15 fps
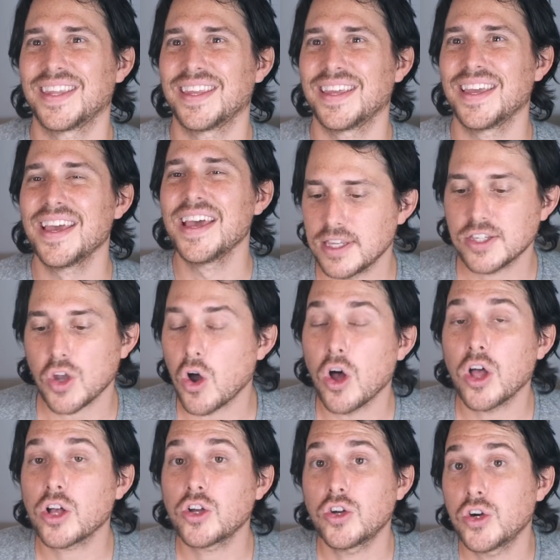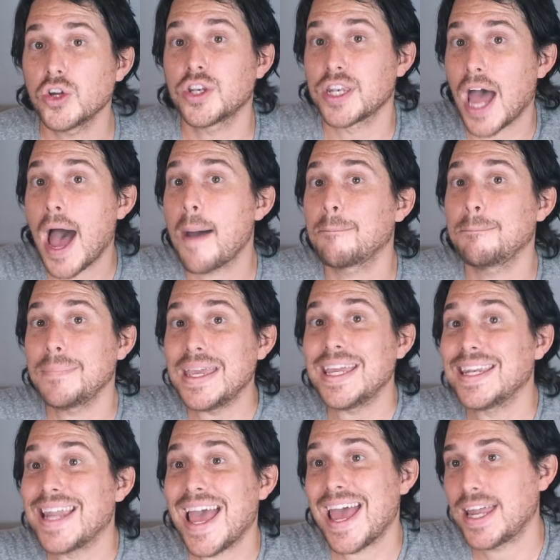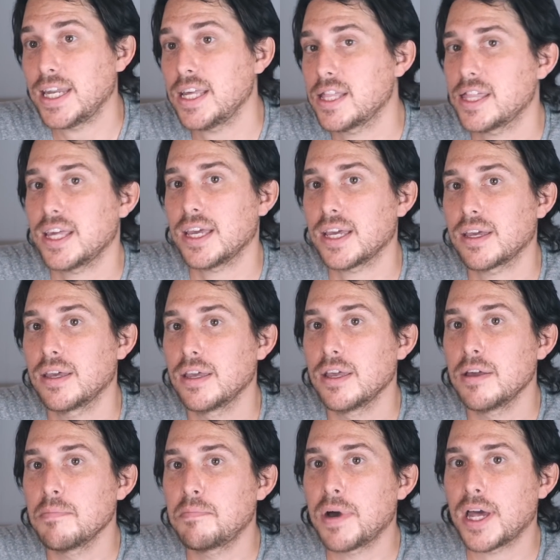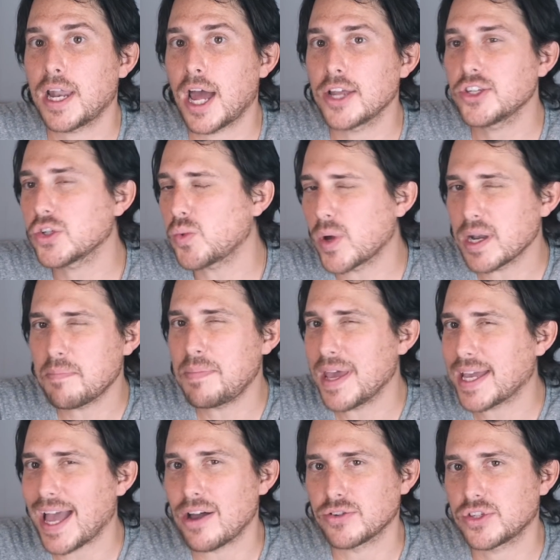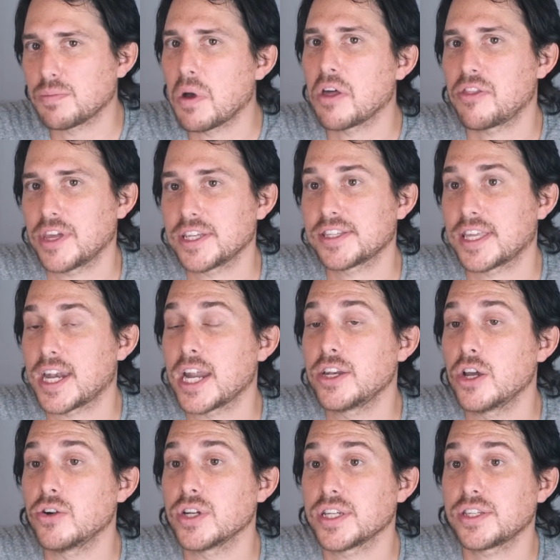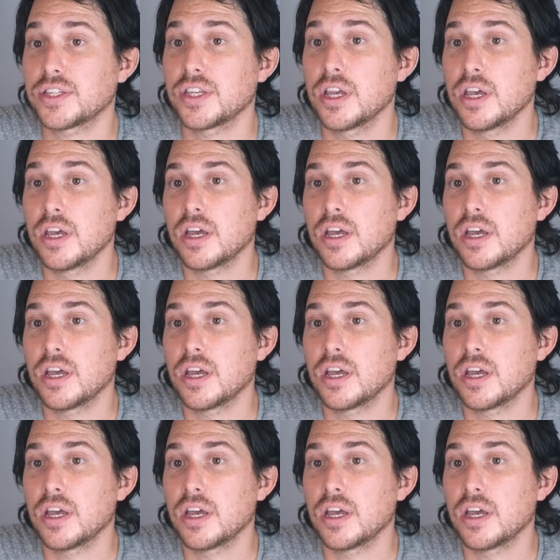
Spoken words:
This all could not mean anything, but I just want to pick out small things that I notice.